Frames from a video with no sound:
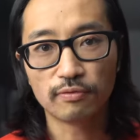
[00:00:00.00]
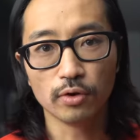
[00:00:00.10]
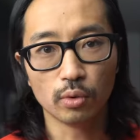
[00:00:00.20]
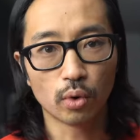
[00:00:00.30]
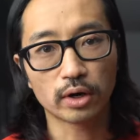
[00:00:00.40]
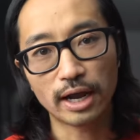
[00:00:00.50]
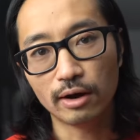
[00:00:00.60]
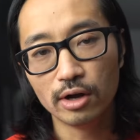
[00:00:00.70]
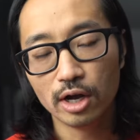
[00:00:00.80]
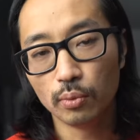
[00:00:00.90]
for the
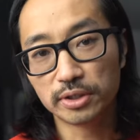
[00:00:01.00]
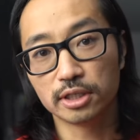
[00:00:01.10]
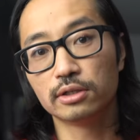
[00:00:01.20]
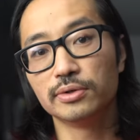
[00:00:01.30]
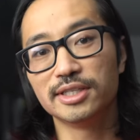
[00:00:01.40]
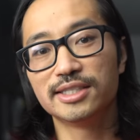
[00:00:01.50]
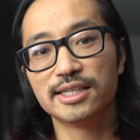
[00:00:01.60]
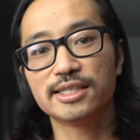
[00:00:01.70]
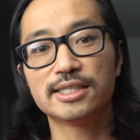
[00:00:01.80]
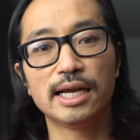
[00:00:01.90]
workout, which included
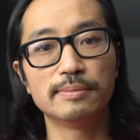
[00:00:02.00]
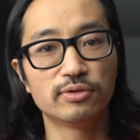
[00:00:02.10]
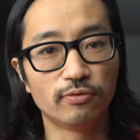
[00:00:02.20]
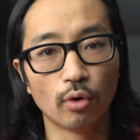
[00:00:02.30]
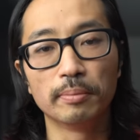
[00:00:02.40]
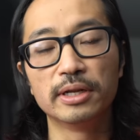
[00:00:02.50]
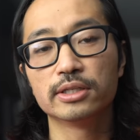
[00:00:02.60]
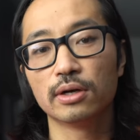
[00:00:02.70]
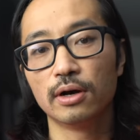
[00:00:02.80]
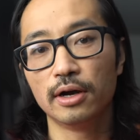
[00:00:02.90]
6 times 4
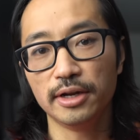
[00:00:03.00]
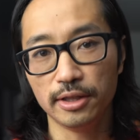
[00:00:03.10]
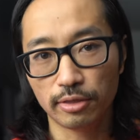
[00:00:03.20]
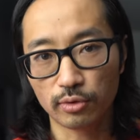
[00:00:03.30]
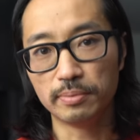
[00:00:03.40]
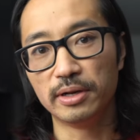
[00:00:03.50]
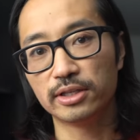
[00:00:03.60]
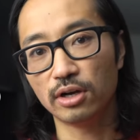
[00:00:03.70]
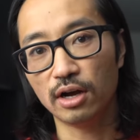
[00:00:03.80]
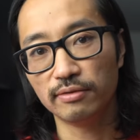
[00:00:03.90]
minutes on and 3
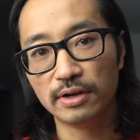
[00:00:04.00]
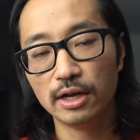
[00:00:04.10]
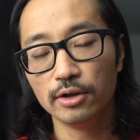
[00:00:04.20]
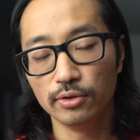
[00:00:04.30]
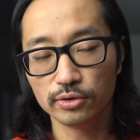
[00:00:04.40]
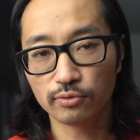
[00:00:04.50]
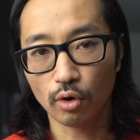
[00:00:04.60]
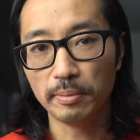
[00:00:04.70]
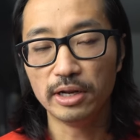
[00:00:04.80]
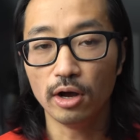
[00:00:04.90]
minutes off. Those
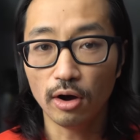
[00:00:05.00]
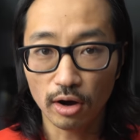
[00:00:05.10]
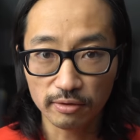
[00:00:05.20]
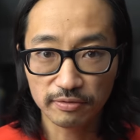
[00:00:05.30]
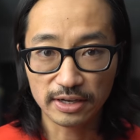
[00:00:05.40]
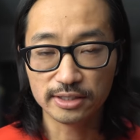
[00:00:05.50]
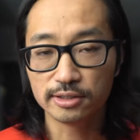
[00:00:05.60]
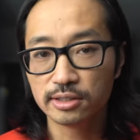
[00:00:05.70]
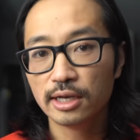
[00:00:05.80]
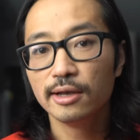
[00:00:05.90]
4 minute on
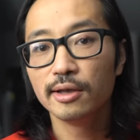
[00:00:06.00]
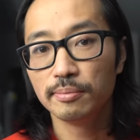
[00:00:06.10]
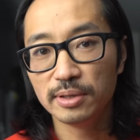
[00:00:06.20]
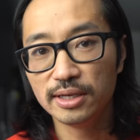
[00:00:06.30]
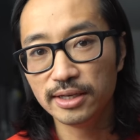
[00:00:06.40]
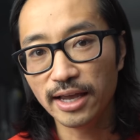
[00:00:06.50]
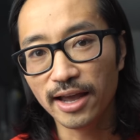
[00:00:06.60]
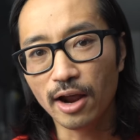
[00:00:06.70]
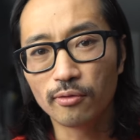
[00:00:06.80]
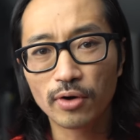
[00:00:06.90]
phases being
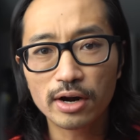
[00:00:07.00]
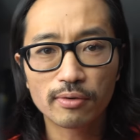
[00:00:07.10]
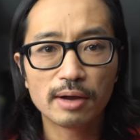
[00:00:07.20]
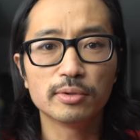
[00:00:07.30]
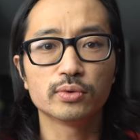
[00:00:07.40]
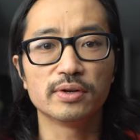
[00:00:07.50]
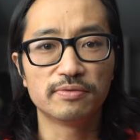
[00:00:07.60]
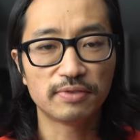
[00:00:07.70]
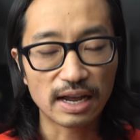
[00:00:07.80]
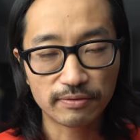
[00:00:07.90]
at right around
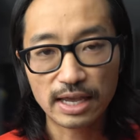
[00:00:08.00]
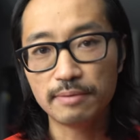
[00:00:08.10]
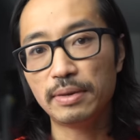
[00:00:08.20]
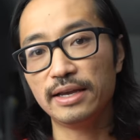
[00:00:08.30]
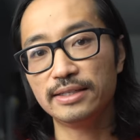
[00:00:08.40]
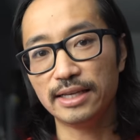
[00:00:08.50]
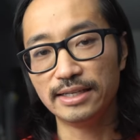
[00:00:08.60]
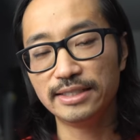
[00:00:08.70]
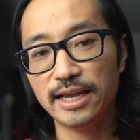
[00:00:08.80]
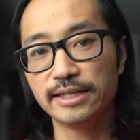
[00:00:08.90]
between 5K pace
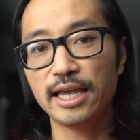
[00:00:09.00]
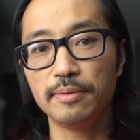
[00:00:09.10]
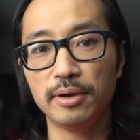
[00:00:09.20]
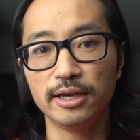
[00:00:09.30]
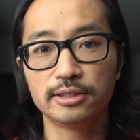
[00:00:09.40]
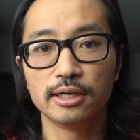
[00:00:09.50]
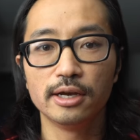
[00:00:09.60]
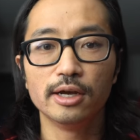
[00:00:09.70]
and 10K pace,